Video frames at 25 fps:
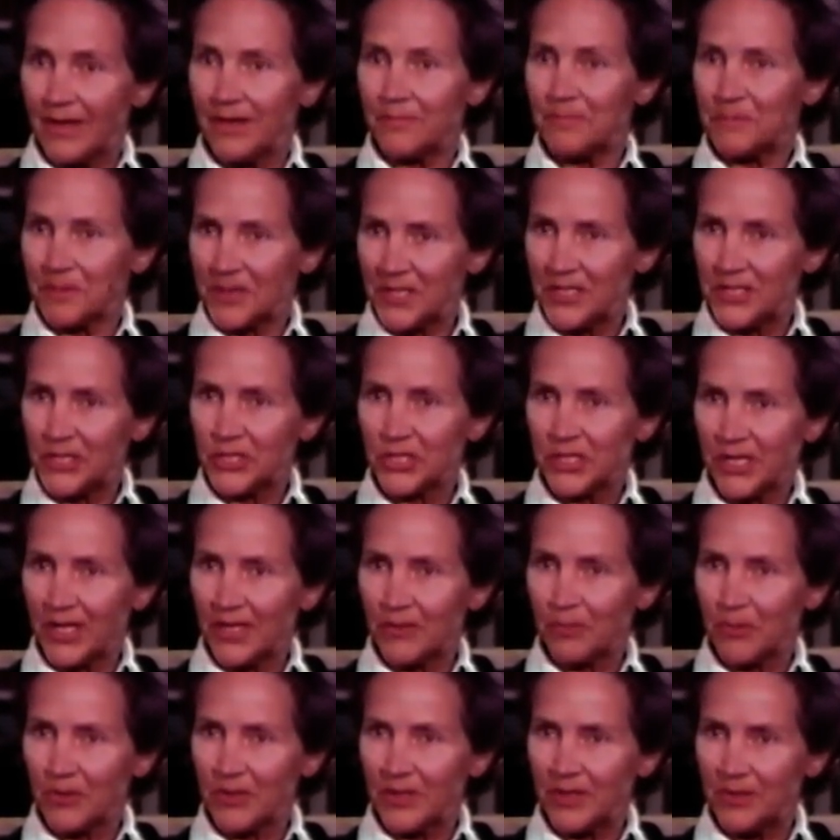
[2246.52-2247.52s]
Marion
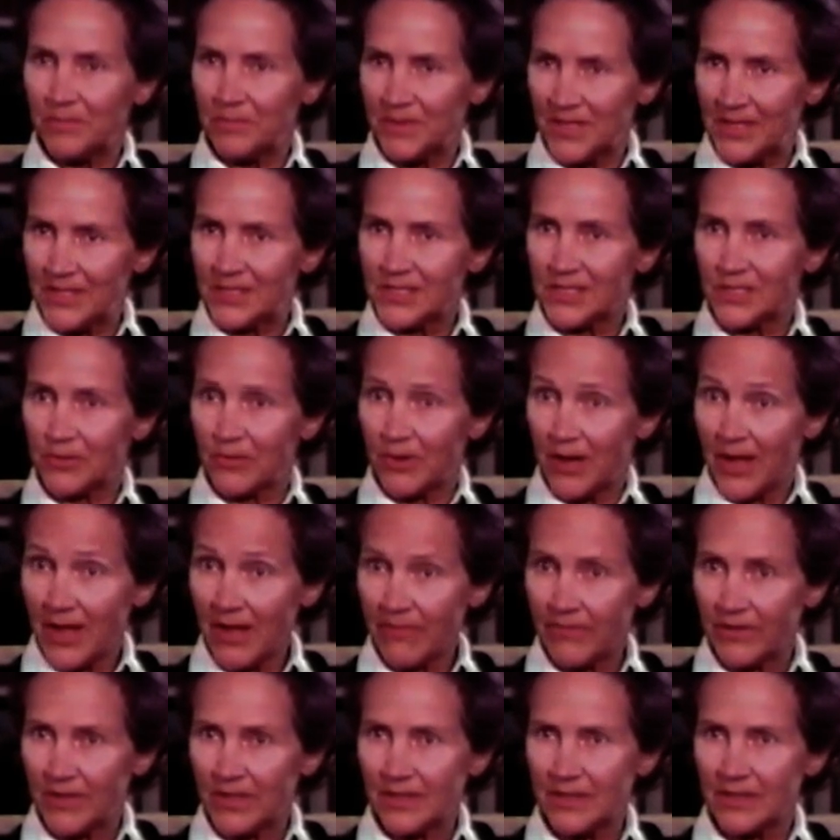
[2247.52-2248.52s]
Dohnhof,
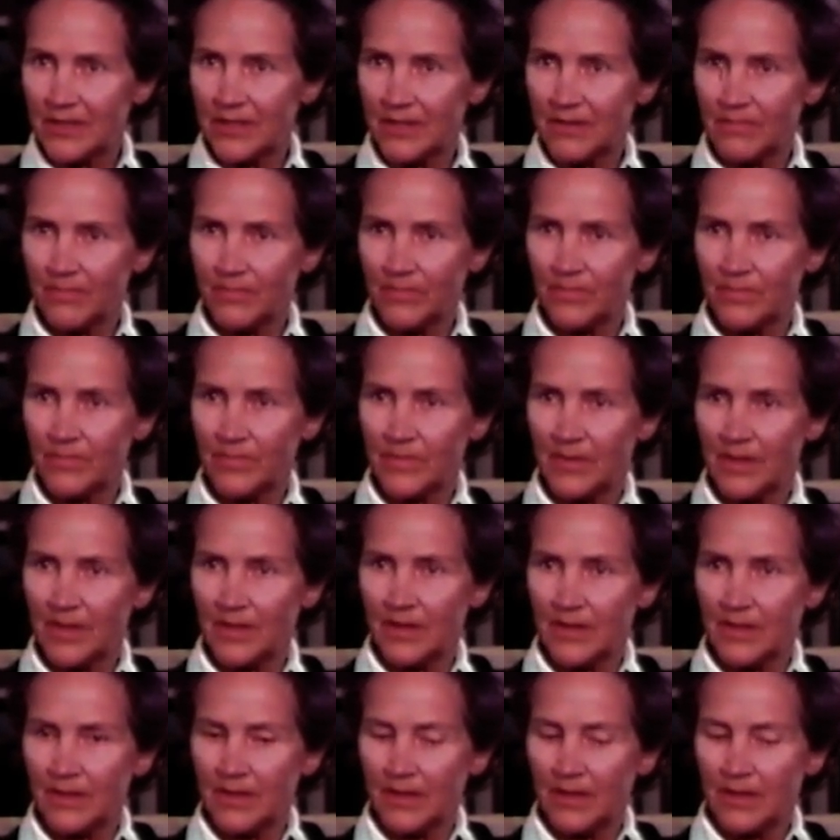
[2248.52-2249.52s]
publisher and former
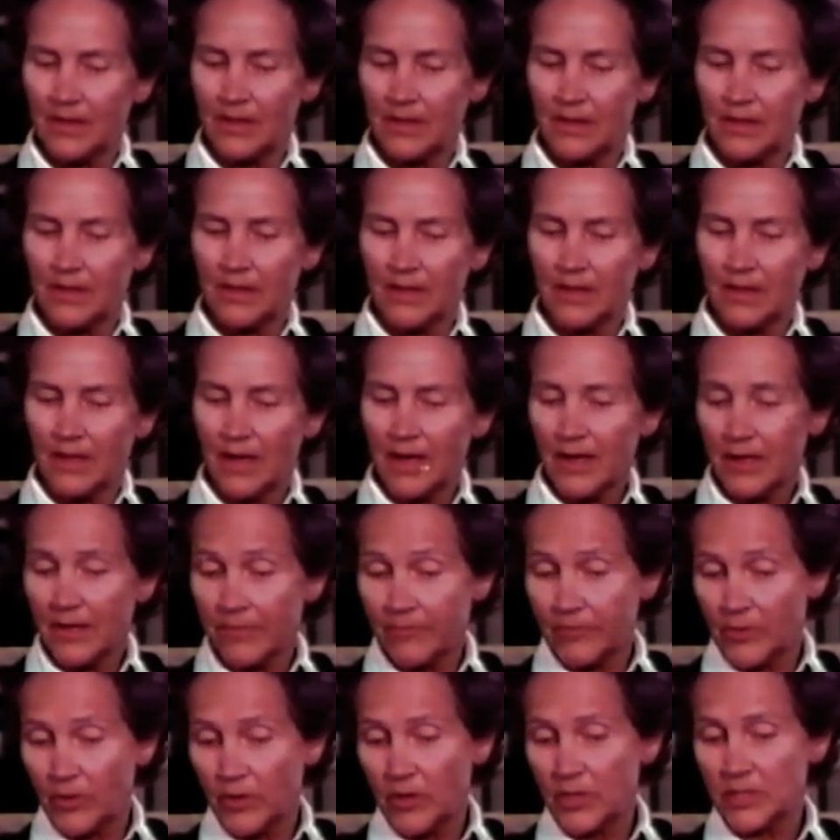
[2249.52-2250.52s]
editor of the influential
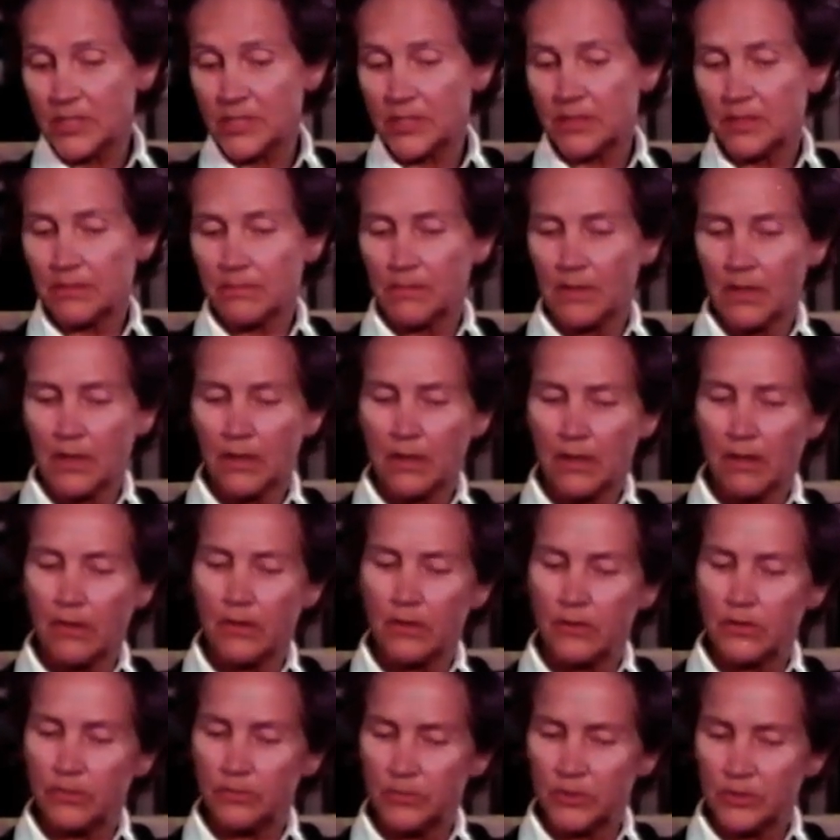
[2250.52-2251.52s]
political weekly Die
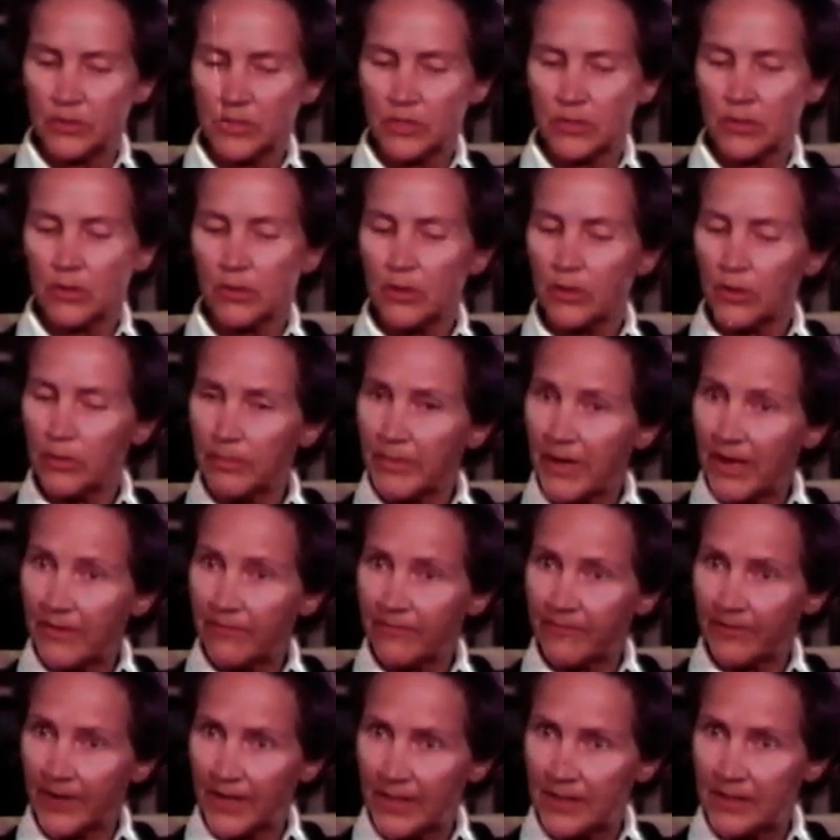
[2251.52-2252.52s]
Zeit, is
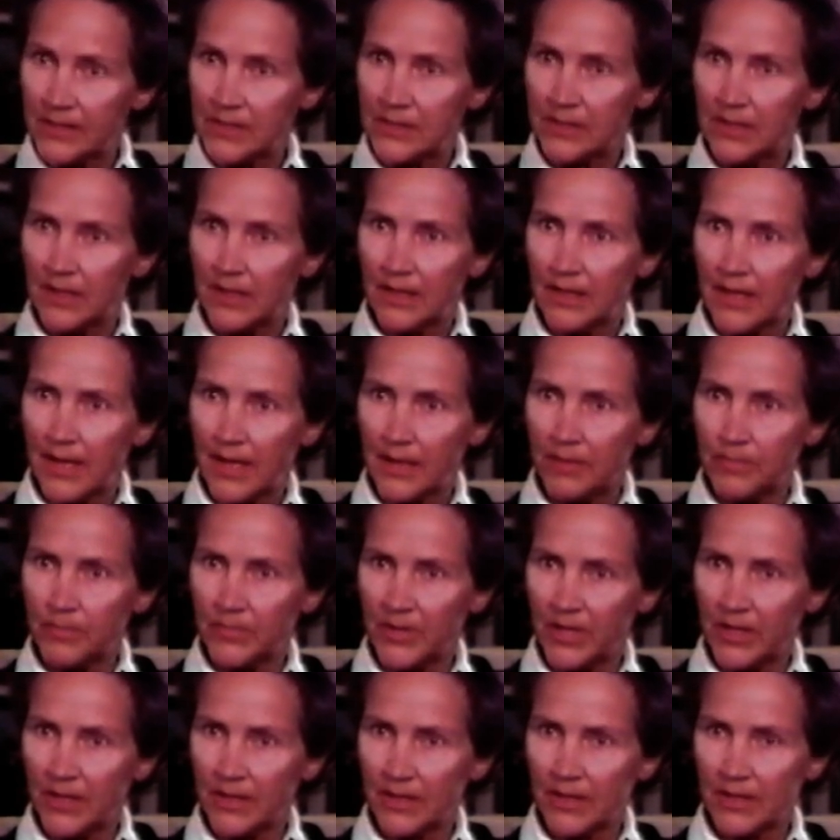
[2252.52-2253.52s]
worried that Mayor
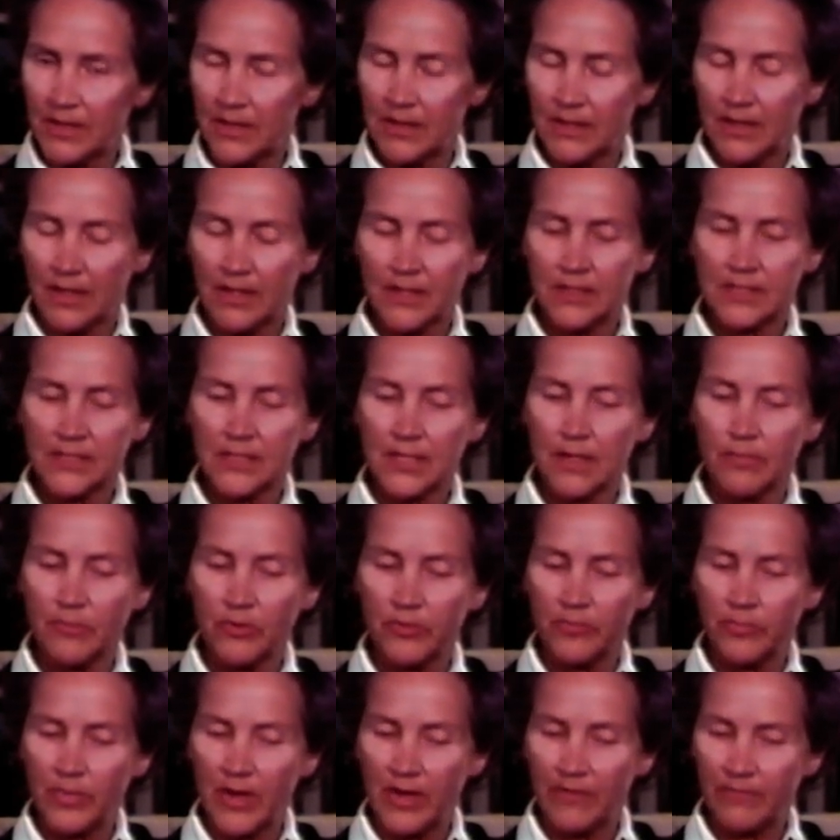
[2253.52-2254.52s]
Schutz's decision
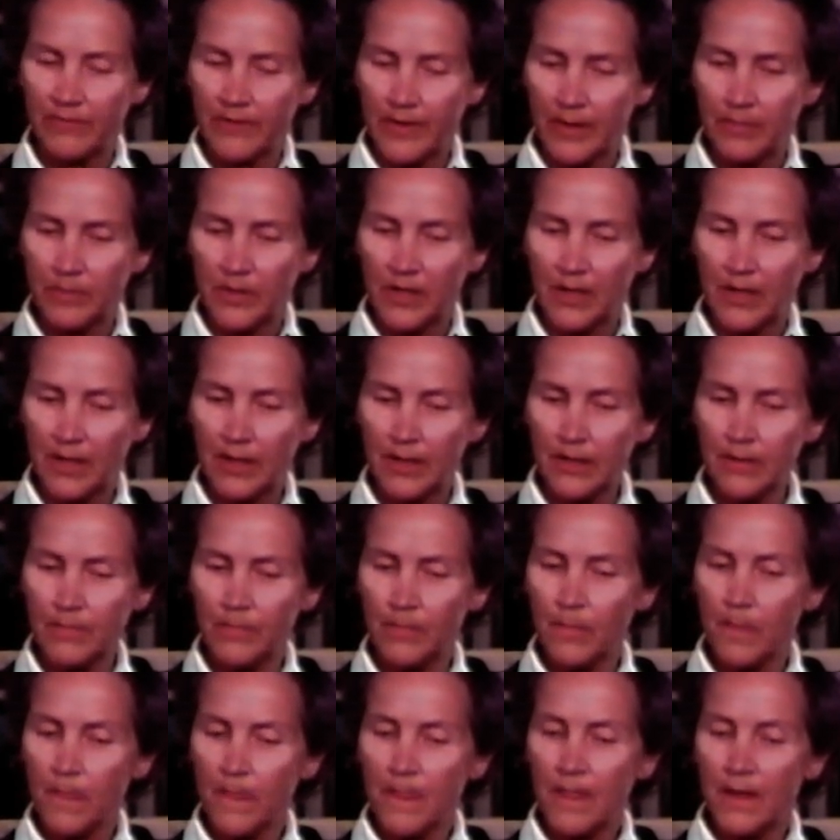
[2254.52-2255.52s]
has undermined West
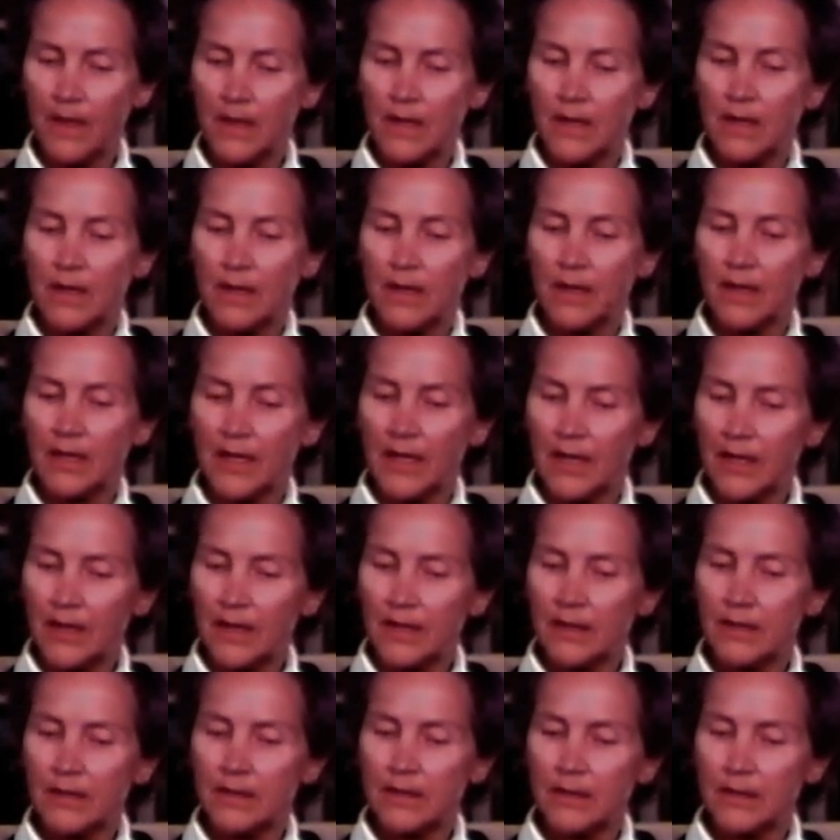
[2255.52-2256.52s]
Germany's judicial
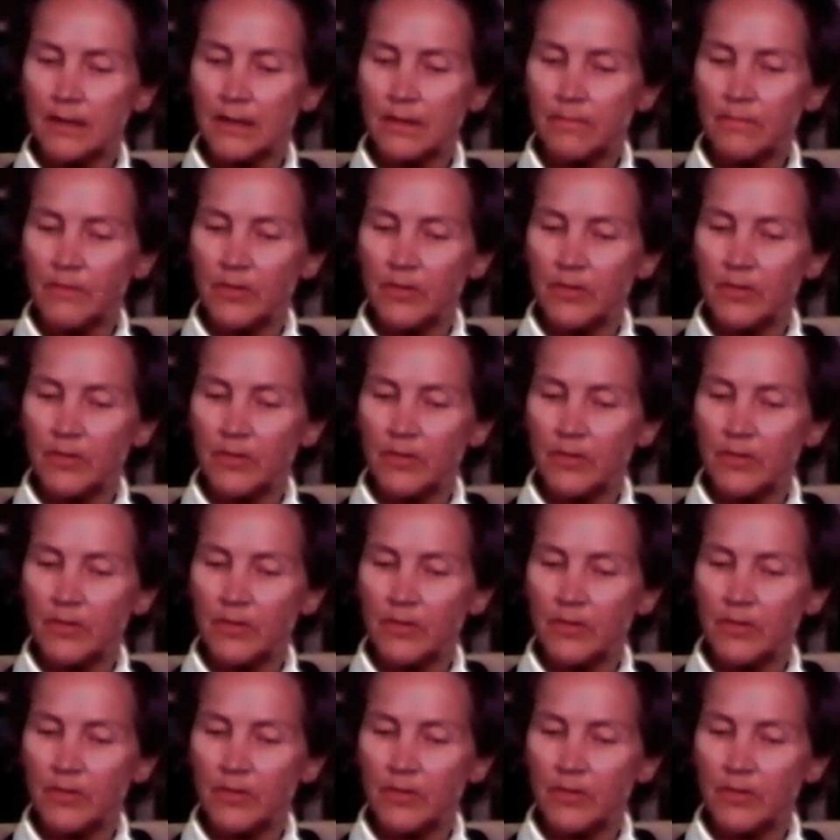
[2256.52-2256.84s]
system.